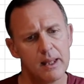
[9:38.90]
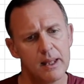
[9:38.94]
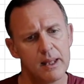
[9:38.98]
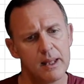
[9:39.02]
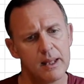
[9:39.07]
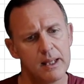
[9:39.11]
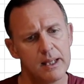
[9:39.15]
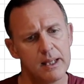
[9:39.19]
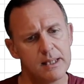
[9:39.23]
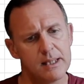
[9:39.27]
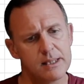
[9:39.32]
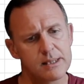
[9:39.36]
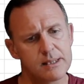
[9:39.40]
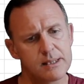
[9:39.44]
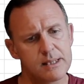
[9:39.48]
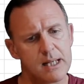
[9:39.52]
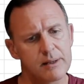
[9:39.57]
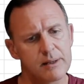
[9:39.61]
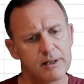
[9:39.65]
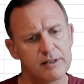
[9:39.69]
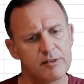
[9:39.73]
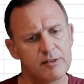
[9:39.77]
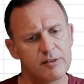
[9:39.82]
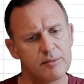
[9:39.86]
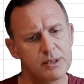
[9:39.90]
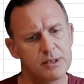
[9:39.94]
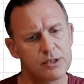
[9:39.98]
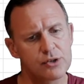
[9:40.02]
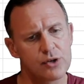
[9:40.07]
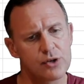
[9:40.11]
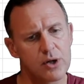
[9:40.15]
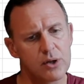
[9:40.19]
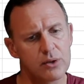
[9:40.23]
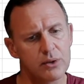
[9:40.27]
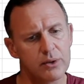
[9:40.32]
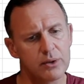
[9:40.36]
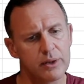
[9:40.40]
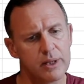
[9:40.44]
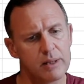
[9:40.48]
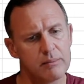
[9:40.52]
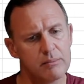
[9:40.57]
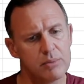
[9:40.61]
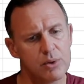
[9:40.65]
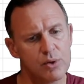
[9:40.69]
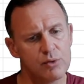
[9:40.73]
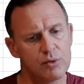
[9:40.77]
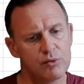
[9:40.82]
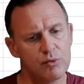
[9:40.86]
it's now giving me the total number
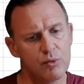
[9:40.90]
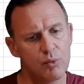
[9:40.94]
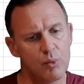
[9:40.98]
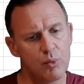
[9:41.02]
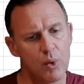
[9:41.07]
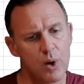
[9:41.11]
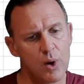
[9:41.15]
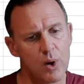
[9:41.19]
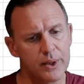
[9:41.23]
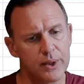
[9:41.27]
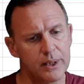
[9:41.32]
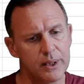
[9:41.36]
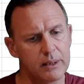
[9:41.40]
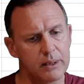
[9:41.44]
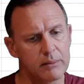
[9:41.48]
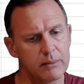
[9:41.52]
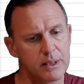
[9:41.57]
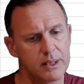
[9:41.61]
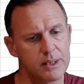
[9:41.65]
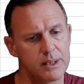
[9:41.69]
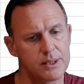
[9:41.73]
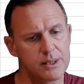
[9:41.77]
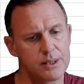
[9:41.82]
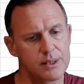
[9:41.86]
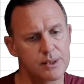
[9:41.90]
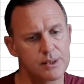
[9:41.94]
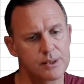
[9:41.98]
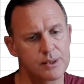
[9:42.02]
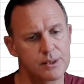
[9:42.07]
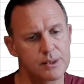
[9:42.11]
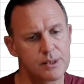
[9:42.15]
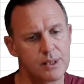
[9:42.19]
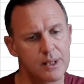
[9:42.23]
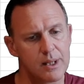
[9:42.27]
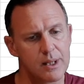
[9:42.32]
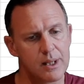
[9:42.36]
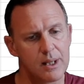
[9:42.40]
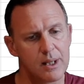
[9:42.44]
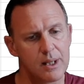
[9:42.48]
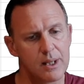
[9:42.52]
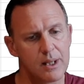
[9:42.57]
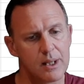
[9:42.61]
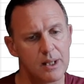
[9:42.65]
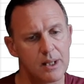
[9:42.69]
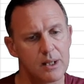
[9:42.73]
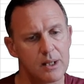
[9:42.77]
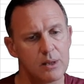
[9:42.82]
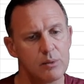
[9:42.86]
of working minutes,
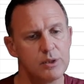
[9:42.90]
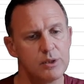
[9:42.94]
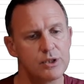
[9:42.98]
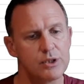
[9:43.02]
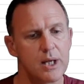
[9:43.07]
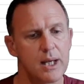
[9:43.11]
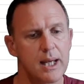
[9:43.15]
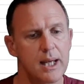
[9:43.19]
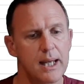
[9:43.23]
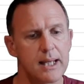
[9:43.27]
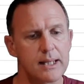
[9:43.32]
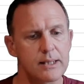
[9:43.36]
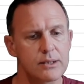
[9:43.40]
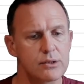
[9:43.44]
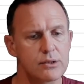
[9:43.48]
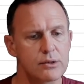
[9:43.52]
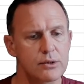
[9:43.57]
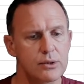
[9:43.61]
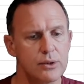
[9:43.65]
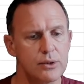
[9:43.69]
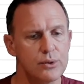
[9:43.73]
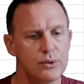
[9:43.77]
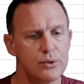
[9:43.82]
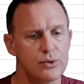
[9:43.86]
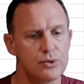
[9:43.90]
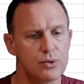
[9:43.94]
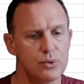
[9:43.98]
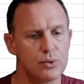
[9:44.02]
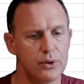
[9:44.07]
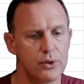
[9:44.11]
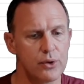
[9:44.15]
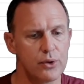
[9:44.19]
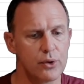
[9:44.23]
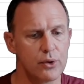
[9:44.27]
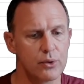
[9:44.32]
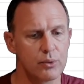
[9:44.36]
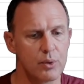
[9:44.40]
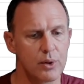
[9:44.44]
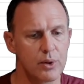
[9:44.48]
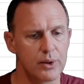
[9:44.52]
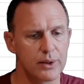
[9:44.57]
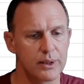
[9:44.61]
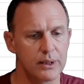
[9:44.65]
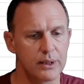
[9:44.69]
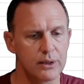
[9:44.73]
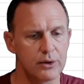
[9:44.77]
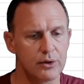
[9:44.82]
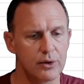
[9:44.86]
which excludes all the
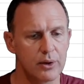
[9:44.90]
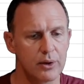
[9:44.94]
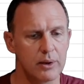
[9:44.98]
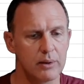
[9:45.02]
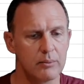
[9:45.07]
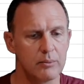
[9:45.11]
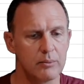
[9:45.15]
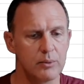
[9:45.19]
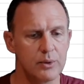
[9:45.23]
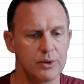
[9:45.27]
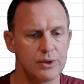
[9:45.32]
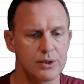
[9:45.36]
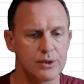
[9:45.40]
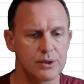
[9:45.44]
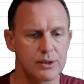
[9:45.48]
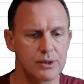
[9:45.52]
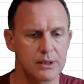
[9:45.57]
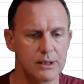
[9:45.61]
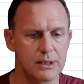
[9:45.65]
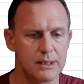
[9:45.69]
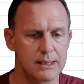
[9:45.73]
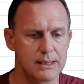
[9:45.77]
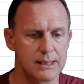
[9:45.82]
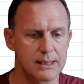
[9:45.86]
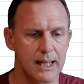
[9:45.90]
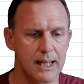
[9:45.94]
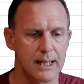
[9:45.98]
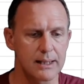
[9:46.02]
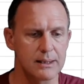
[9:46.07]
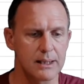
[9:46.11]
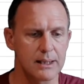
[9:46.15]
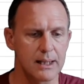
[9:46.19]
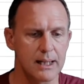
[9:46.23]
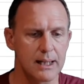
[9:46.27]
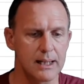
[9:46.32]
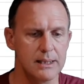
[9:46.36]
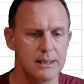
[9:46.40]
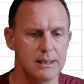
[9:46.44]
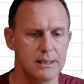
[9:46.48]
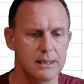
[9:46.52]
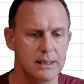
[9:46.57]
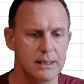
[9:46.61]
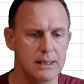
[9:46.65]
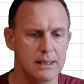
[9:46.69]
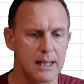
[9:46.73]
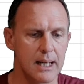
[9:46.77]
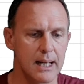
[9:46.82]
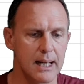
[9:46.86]
non-working time, which is exact
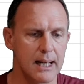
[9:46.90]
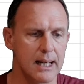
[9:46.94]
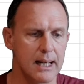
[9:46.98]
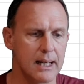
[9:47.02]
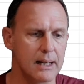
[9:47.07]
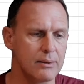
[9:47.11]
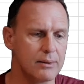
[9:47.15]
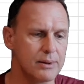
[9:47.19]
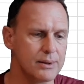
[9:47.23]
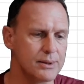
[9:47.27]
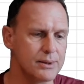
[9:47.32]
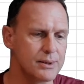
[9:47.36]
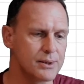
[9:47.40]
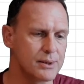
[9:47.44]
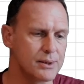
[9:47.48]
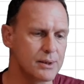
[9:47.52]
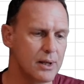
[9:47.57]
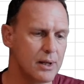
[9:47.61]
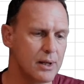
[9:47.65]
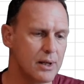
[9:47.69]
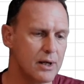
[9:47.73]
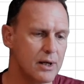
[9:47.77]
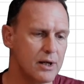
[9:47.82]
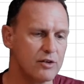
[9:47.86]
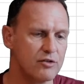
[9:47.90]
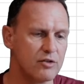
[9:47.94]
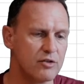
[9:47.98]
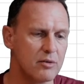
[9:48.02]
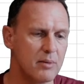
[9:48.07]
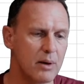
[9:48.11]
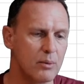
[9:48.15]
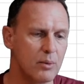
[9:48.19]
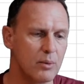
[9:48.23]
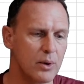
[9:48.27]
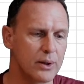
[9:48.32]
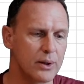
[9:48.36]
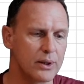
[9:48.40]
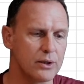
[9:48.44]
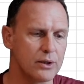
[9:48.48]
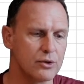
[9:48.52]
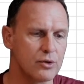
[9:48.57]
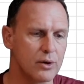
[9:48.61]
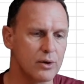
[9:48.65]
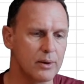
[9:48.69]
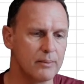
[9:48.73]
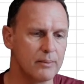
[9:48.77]
18 hours for my working time.